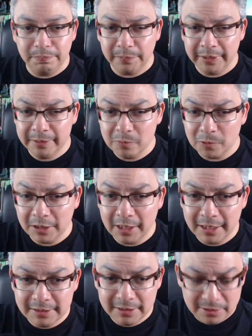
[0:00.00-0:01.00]
bring more
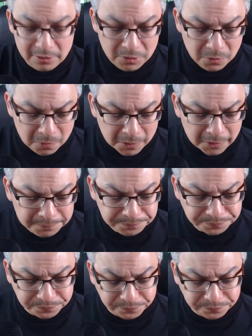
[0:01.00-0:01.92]
content to you all.